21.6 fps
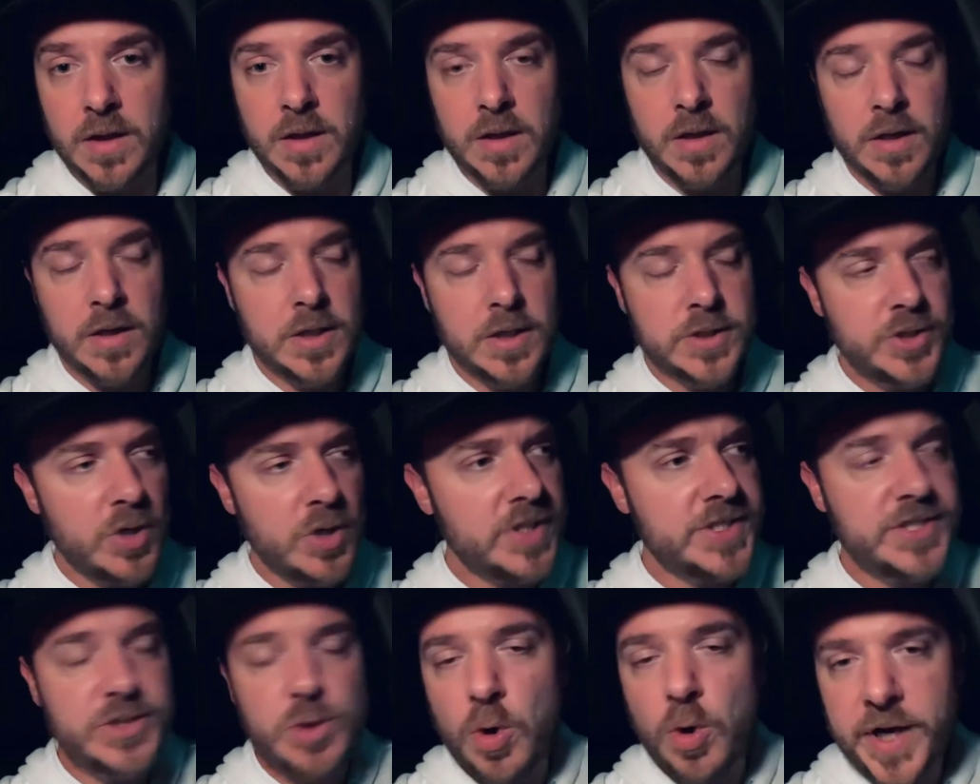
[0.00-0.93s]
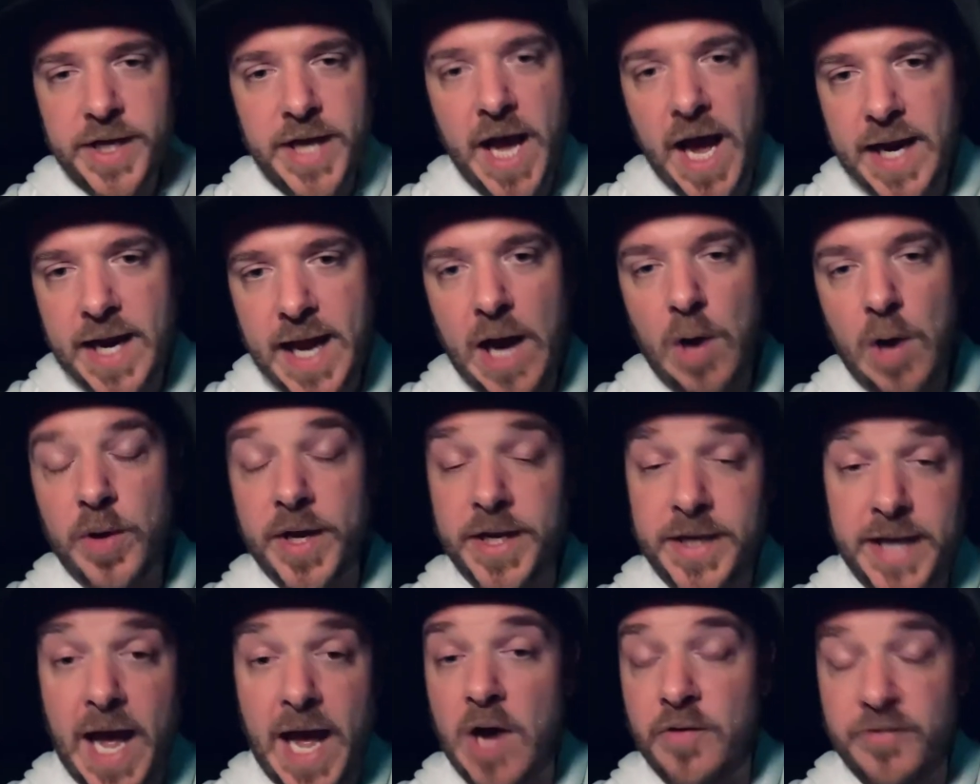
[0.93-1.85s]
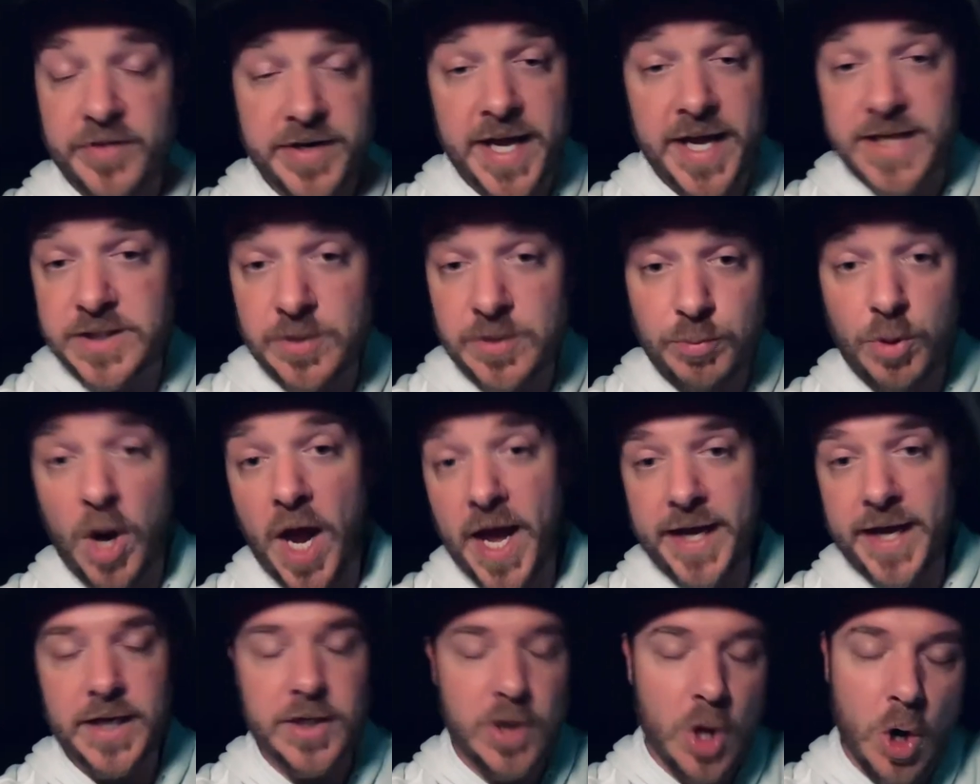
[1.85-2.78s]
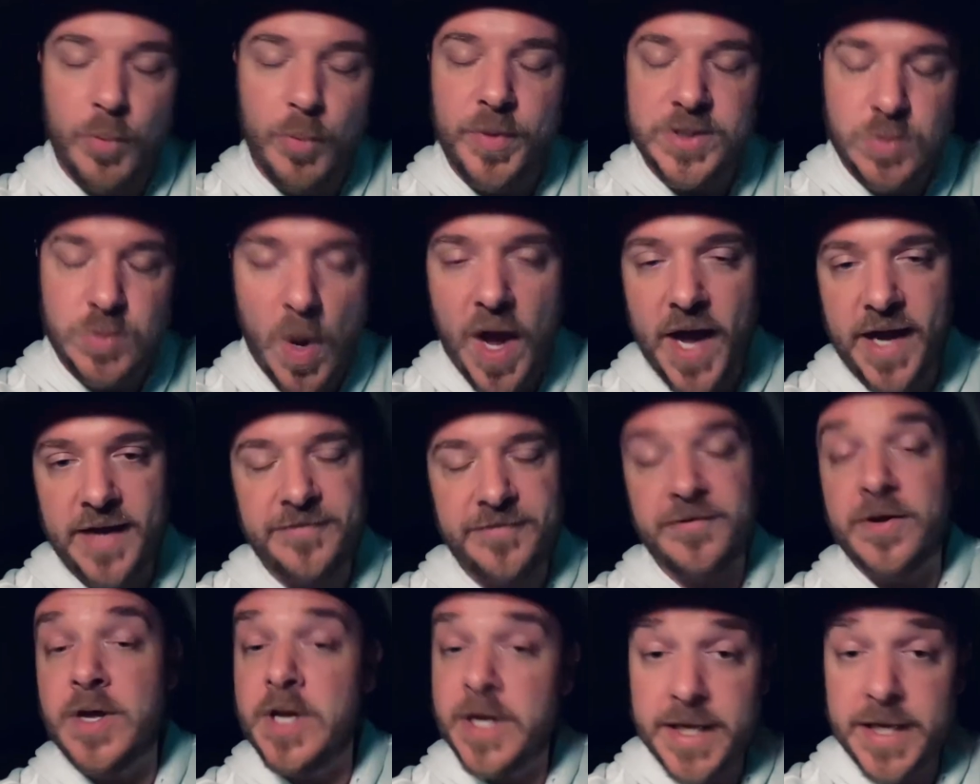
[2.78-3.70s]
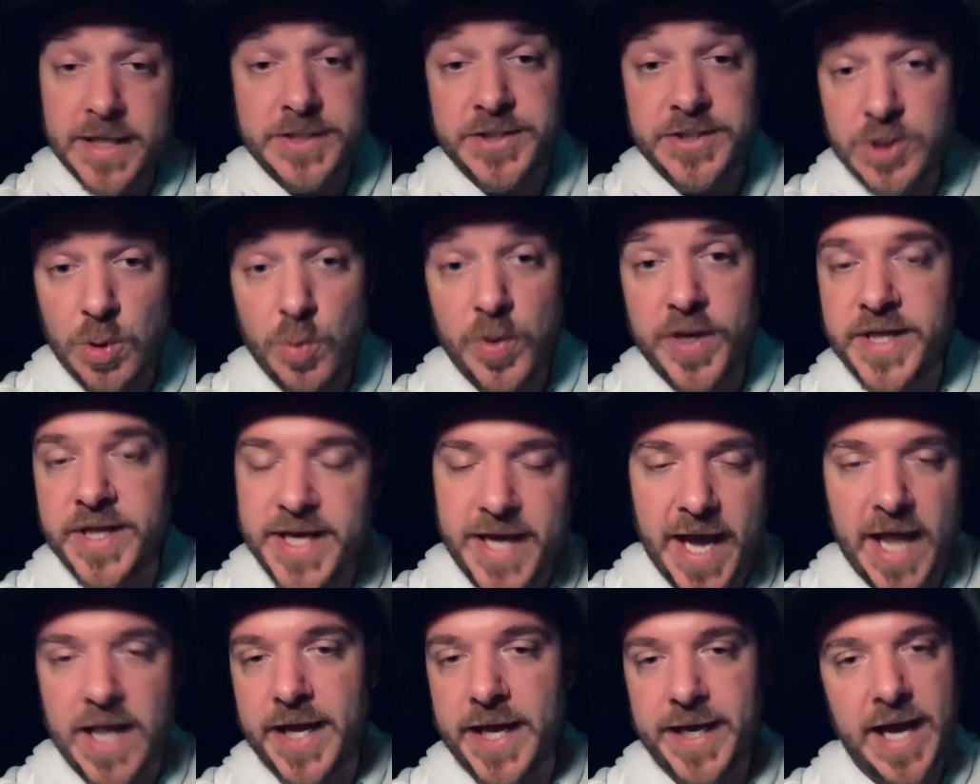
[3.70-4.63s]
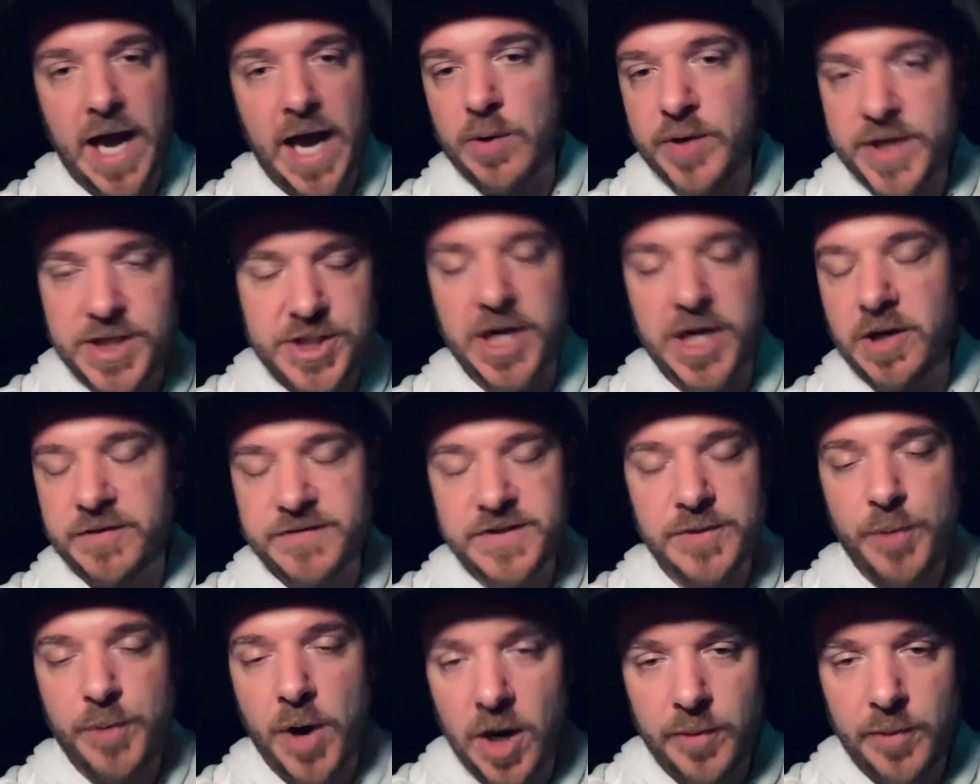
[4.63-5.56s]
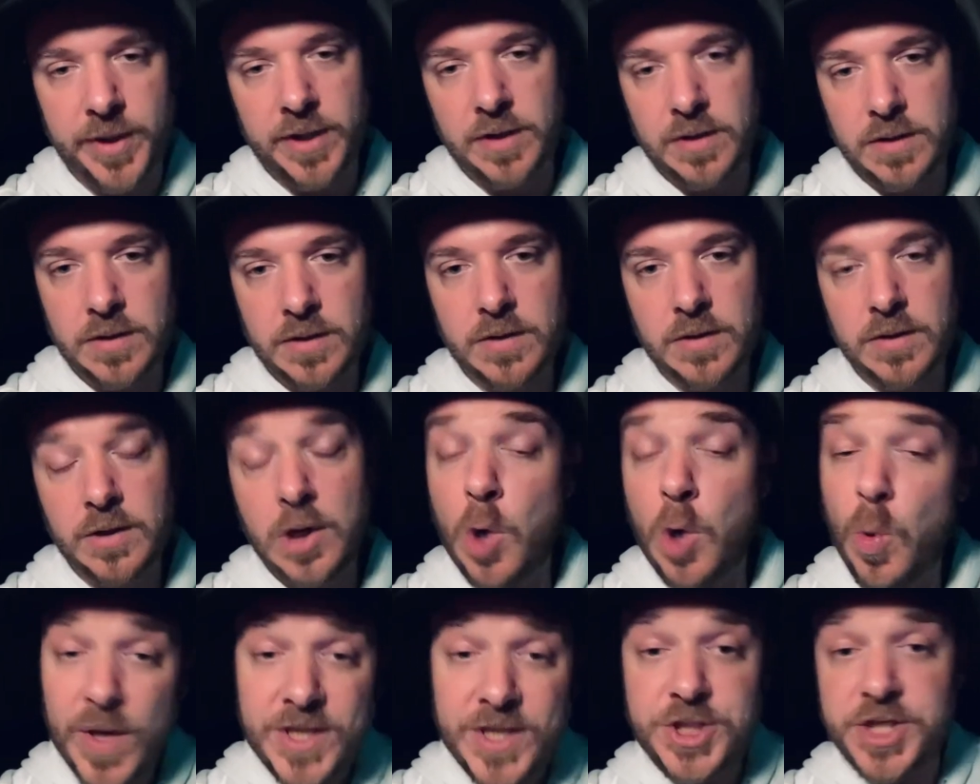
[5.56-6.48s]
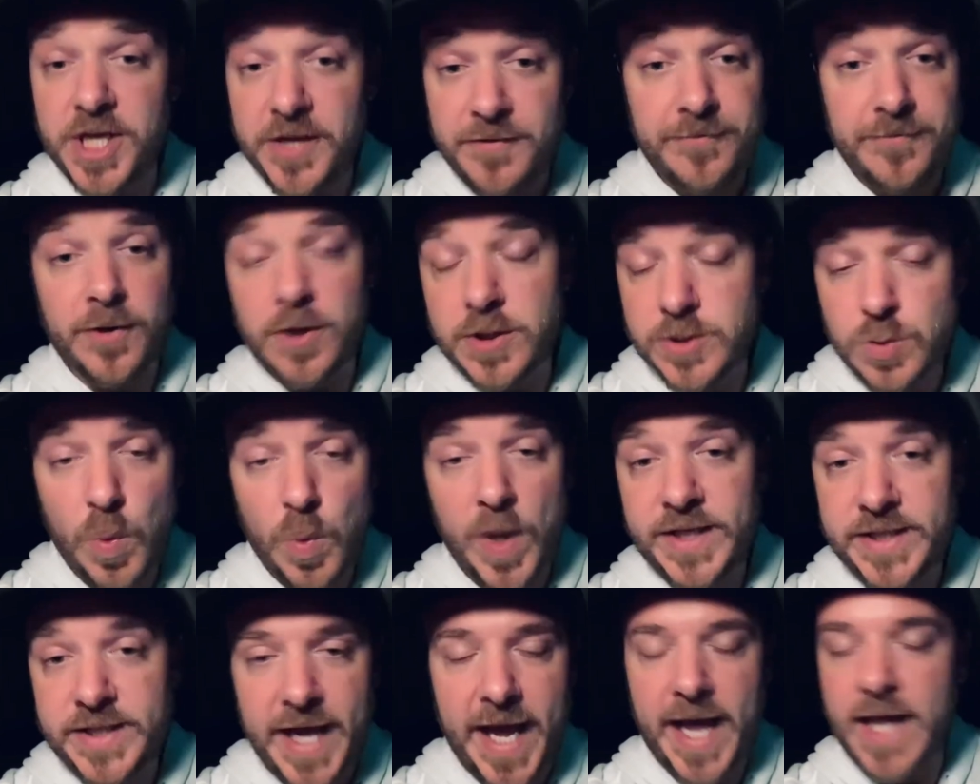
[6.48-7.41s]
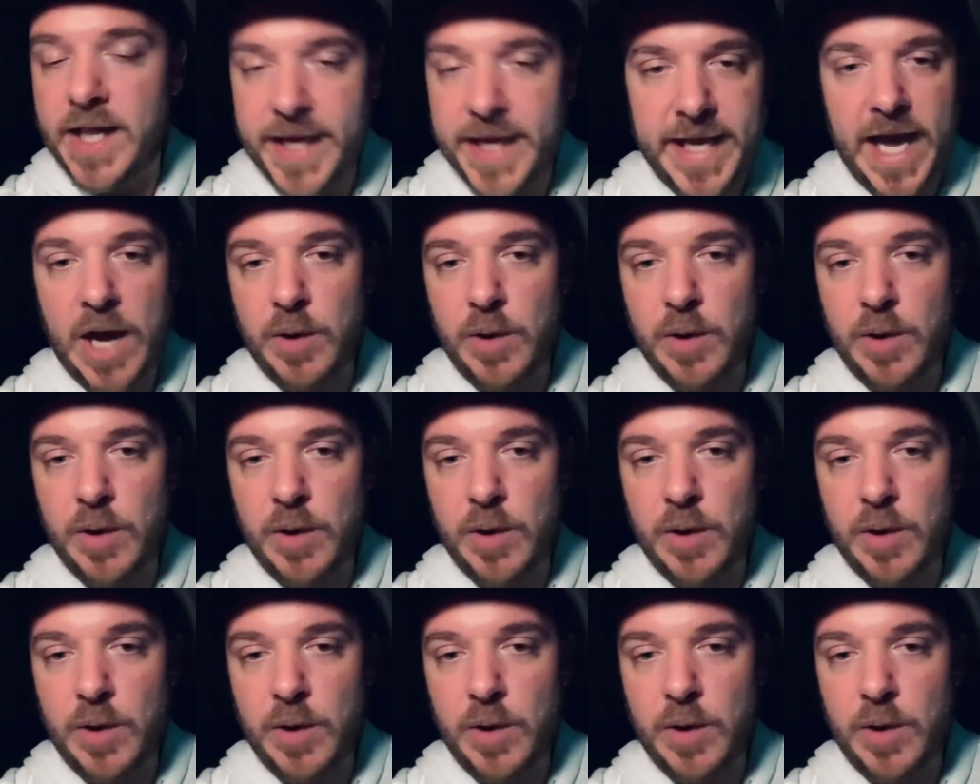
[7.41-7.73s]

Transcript: So the story got out, and now Vanessa Bryant, Kobe's wife, is suing the LA County Sheriff's Department. When she first went to LA County